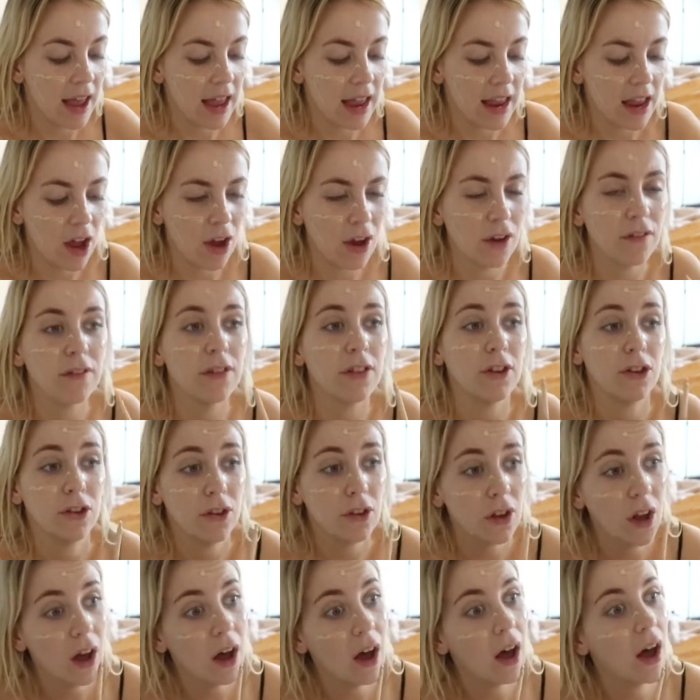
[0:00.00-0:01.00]
it over the
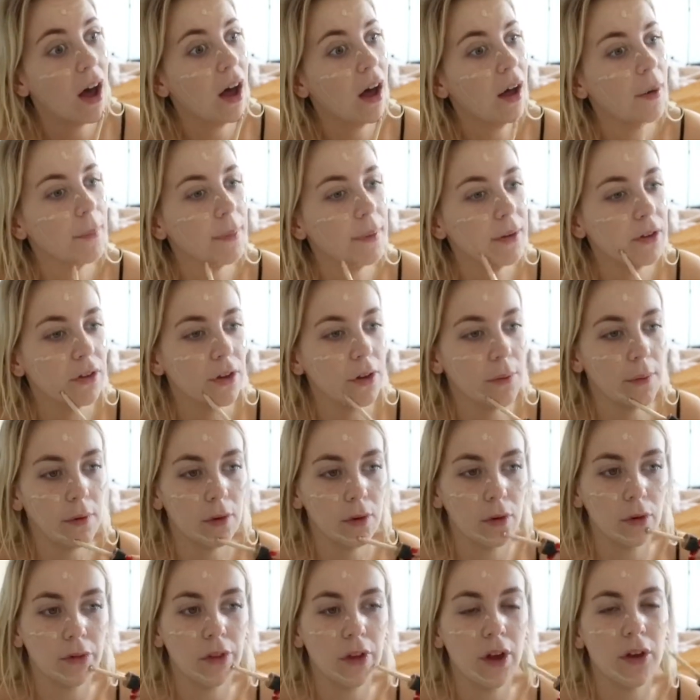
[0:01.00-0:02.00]
top and doing
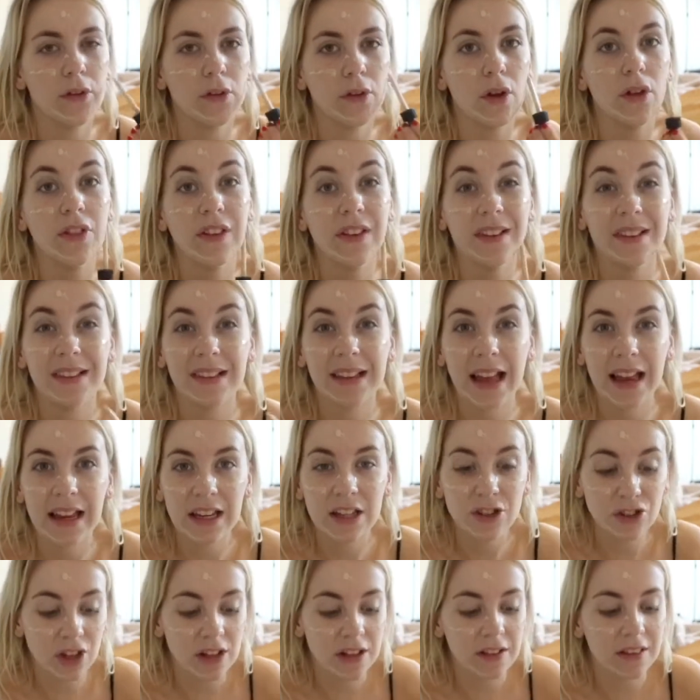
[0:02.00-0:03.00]
all those other
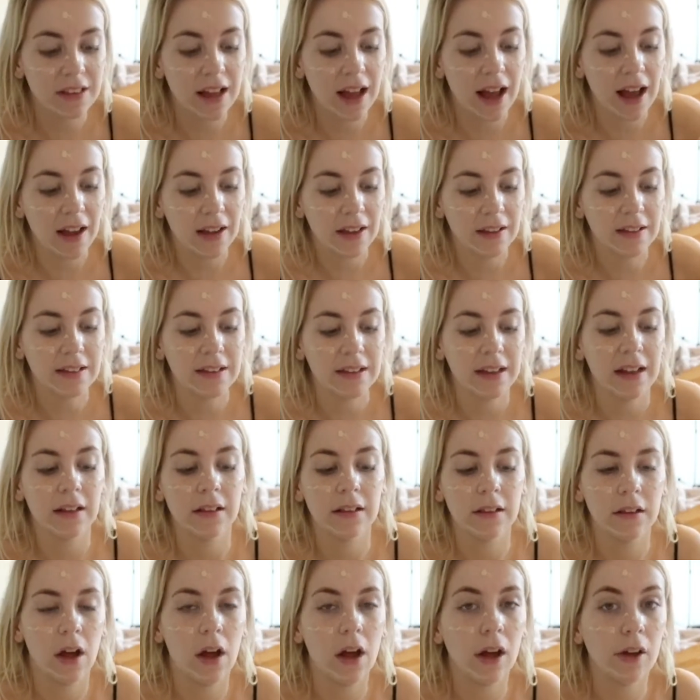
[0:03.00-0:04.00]
stages that I see a
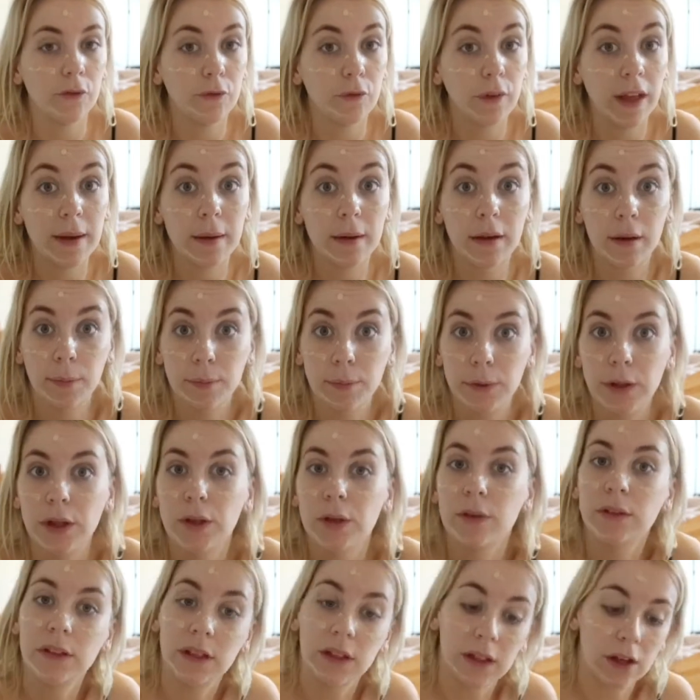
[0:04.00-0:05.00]
lot of like
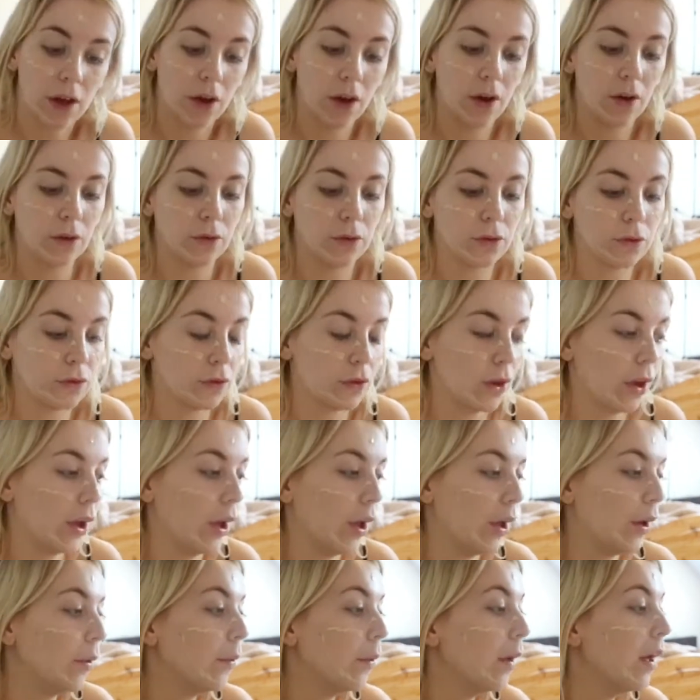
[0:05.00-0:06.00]
beauty girls
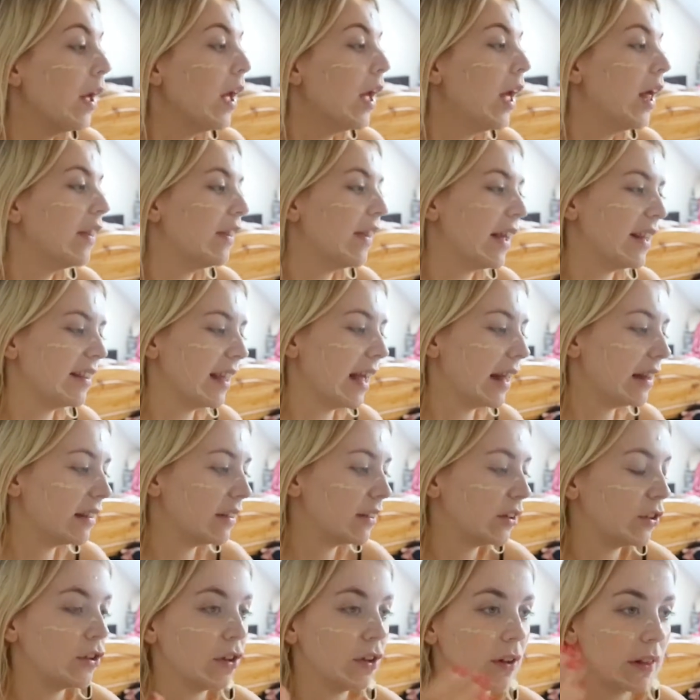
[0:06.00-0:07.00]
do. They tend
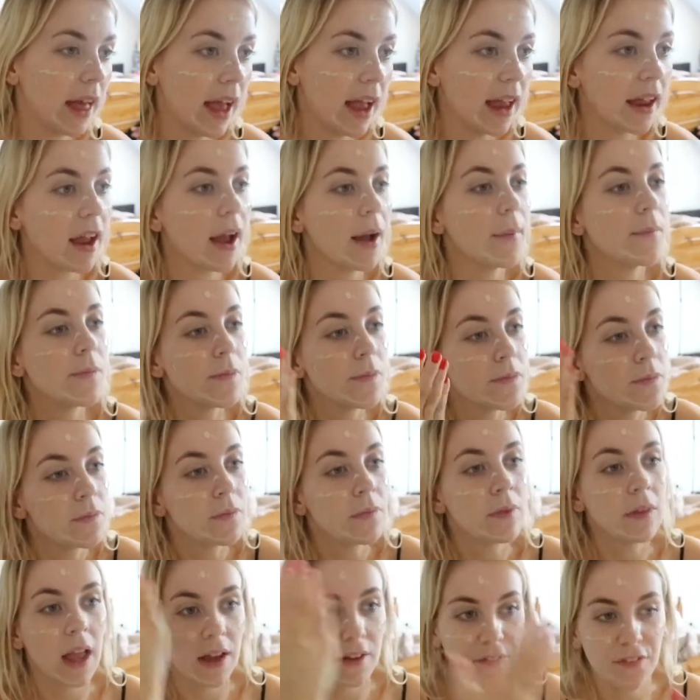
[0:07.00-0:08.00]
to do like
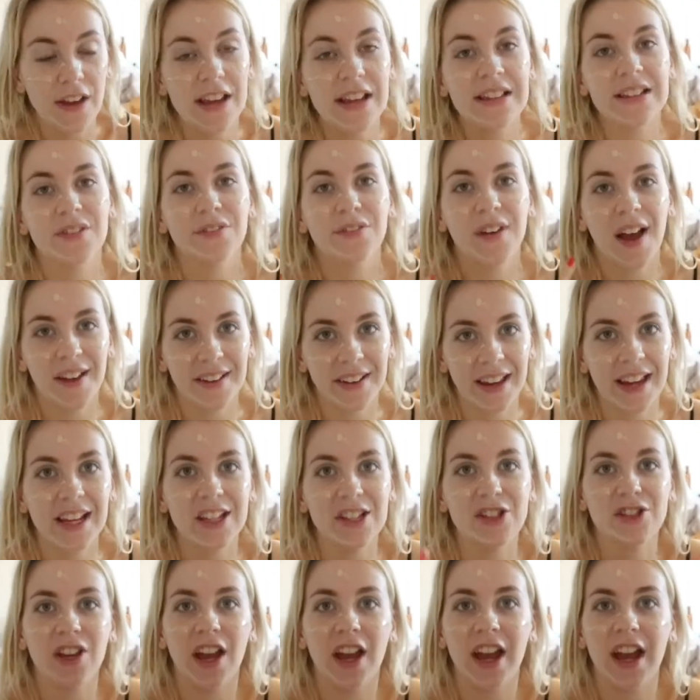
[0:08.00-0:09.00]
a face of
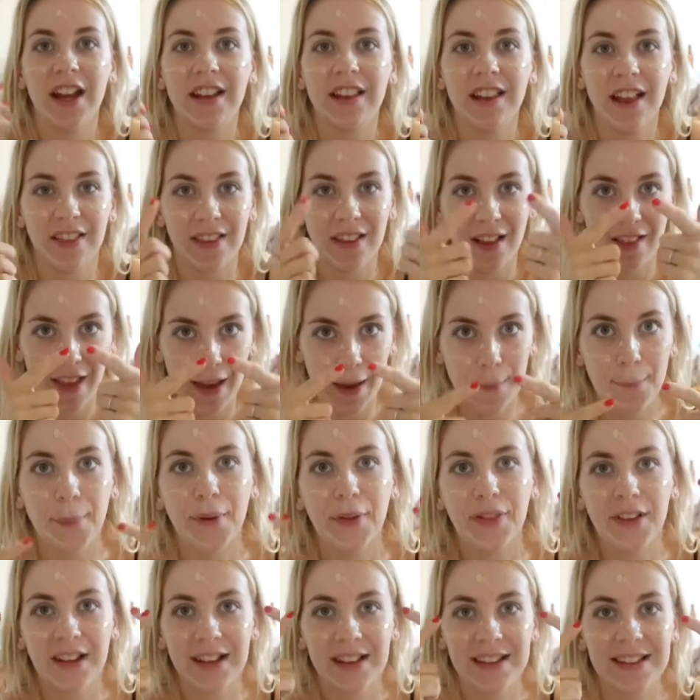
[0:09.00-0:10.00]
foundation, then they'll like
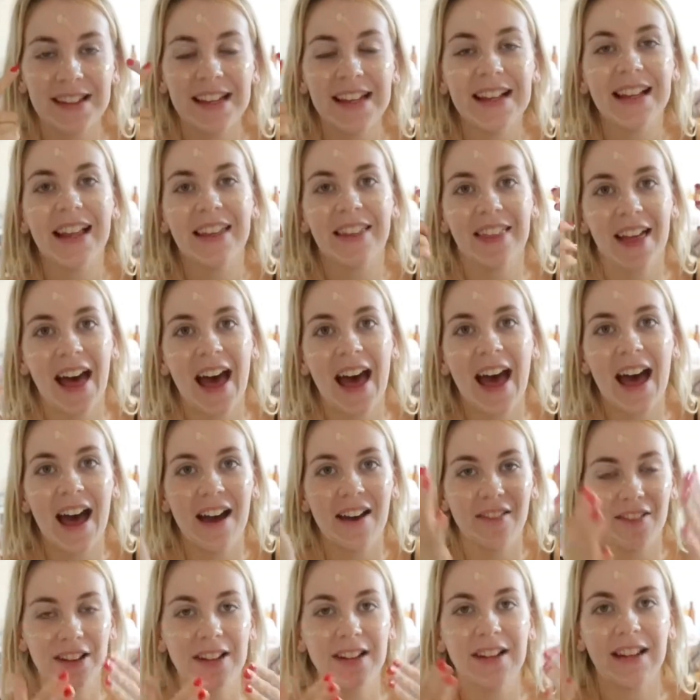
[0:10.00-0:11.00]
put the concealer
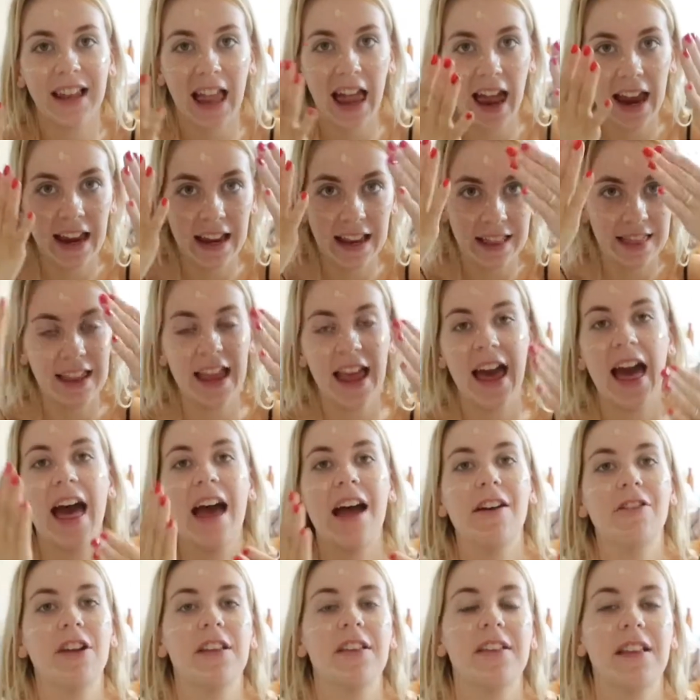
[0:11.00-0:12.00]
there and lighten the
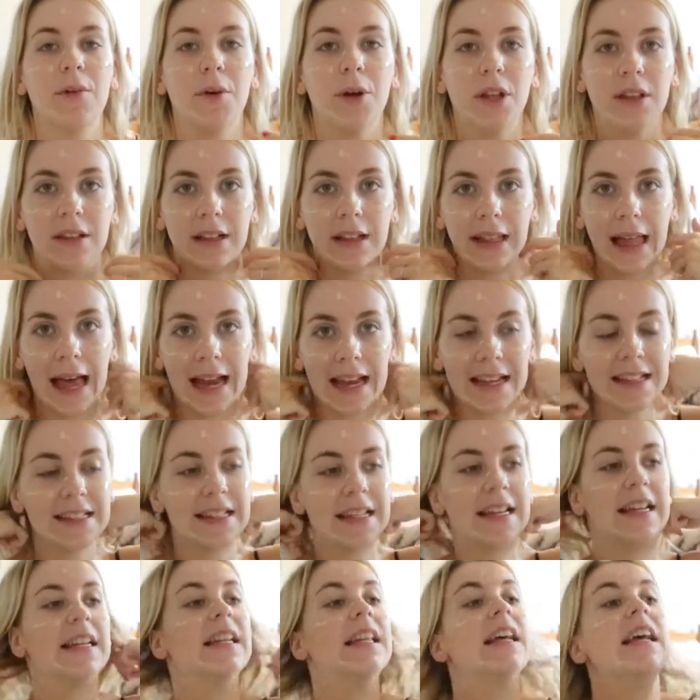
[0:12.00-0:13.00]
areas they want to
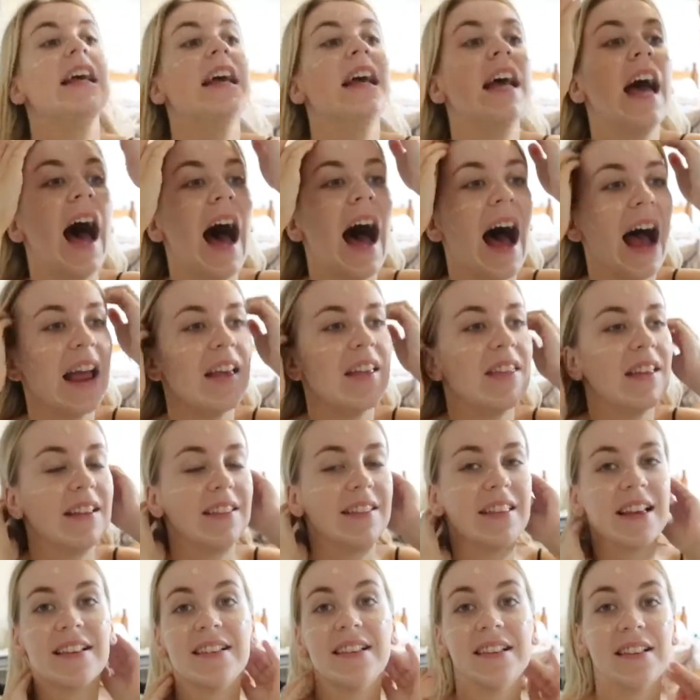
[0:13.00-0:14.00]
lighten. I think
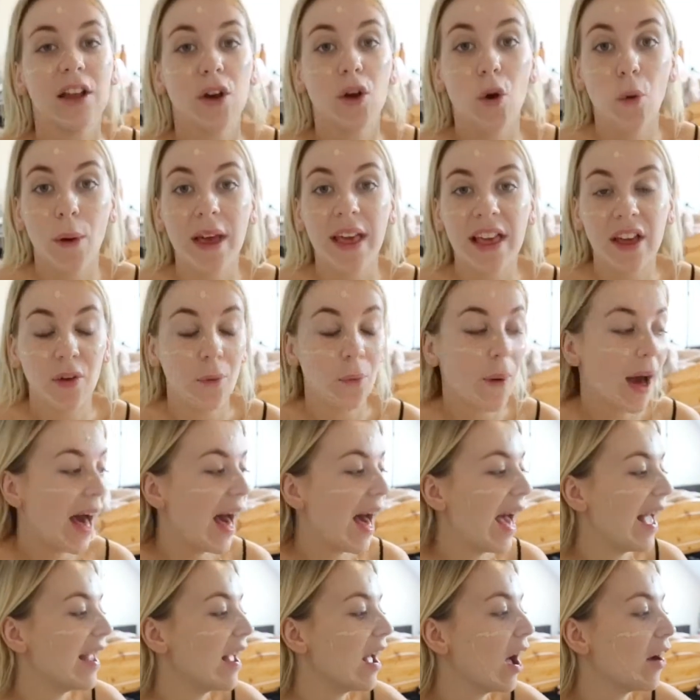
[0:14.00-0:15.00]
this is a quicker
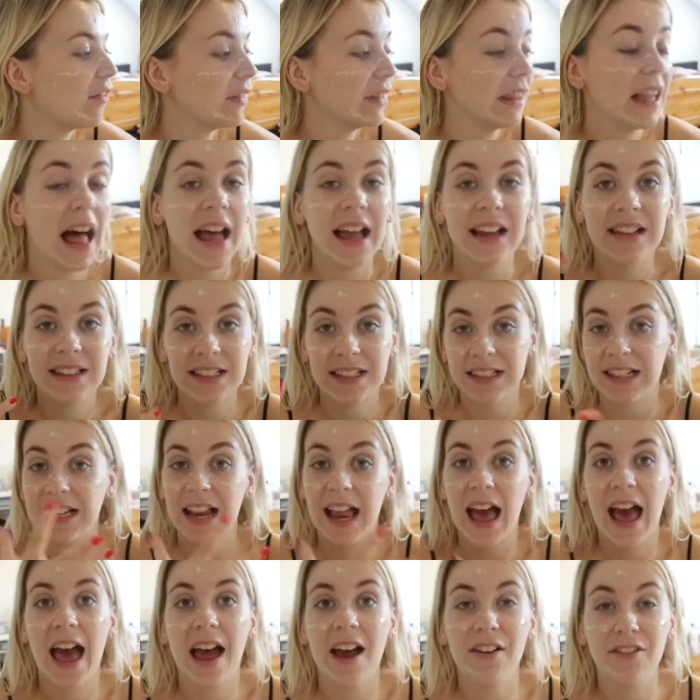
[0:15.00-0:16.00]
way of lightening
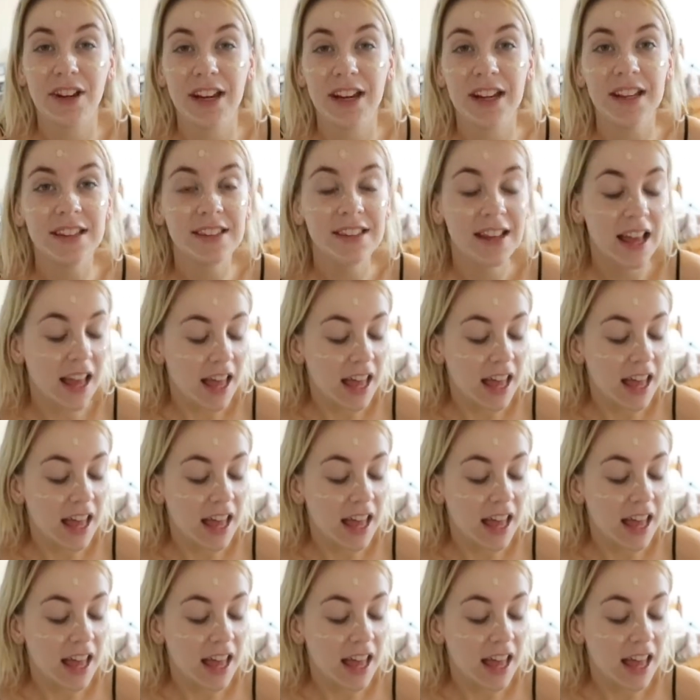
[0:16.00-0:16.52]
areas.